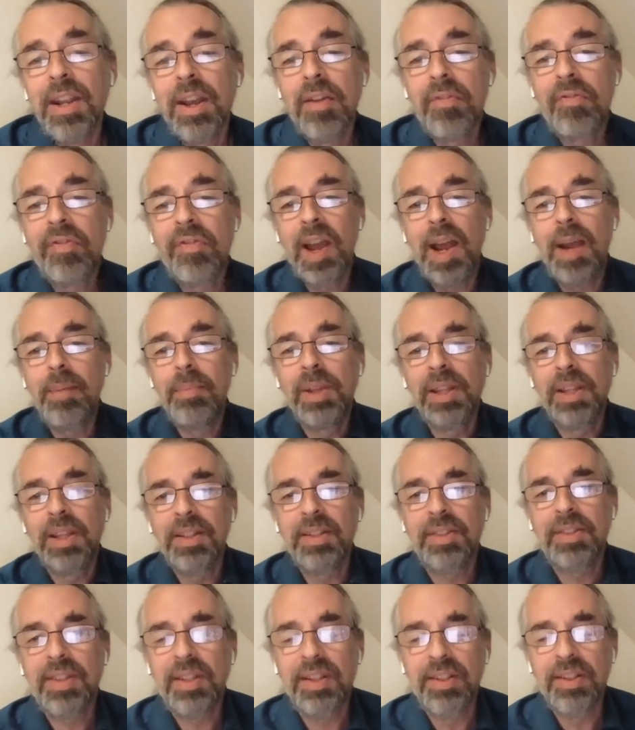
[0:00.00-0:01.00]
and a
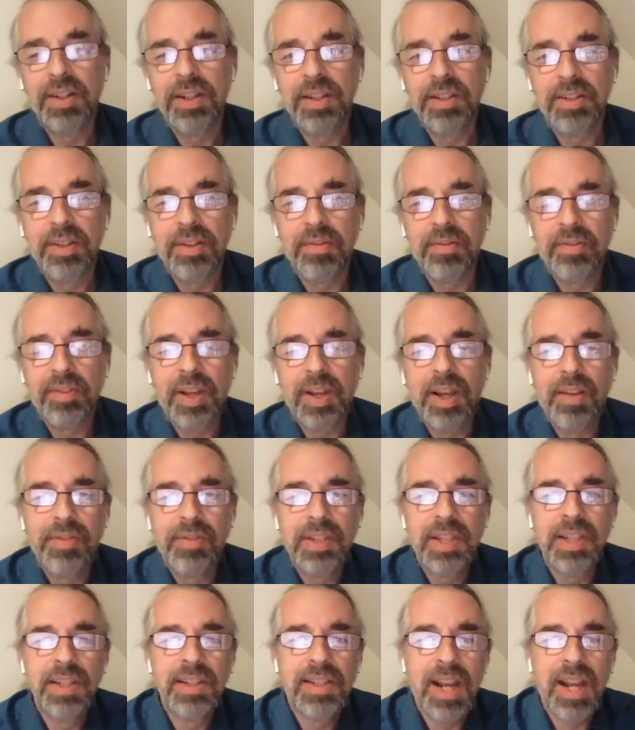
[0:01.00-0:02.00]
fabulous series of,
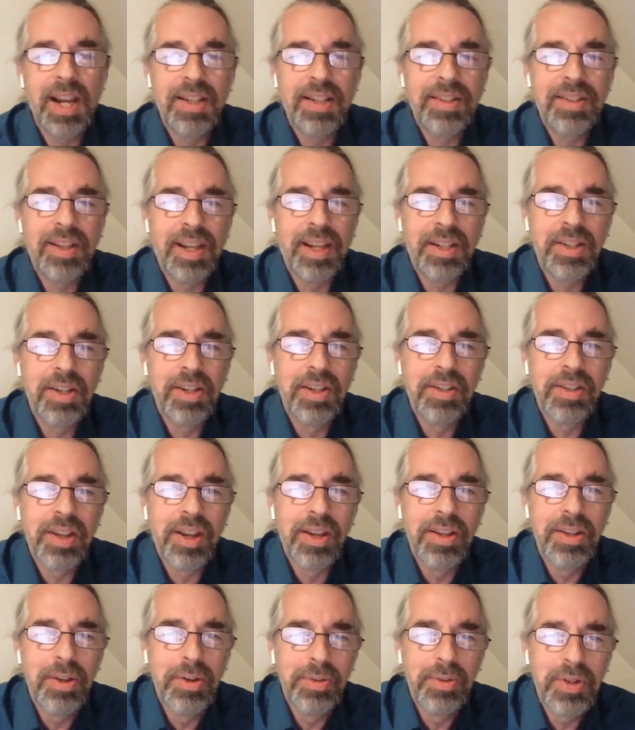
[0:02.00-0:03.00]
of syntax
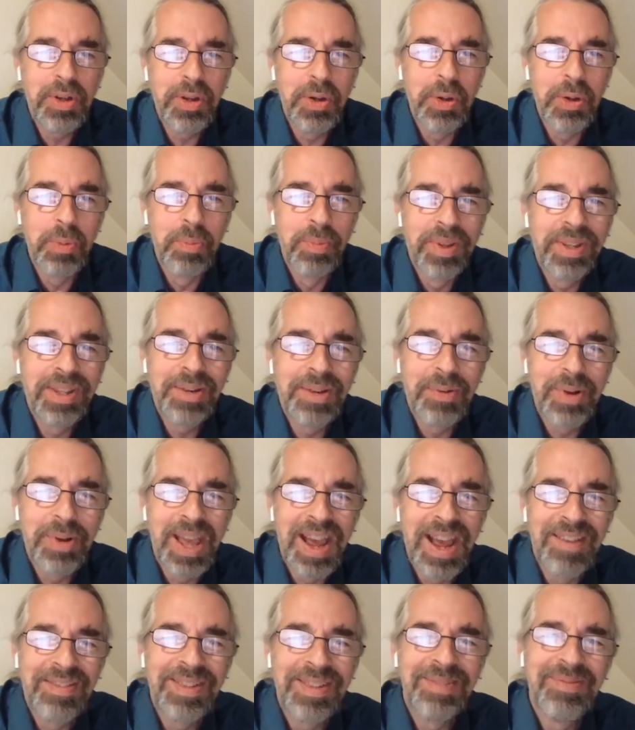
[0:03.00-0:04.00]
lectures on YouTube
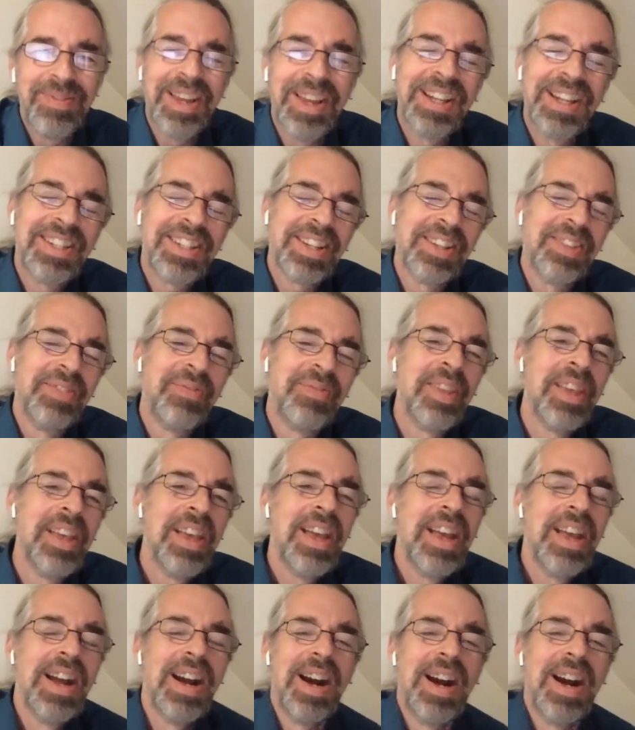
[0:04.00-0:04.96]
that we have to mention.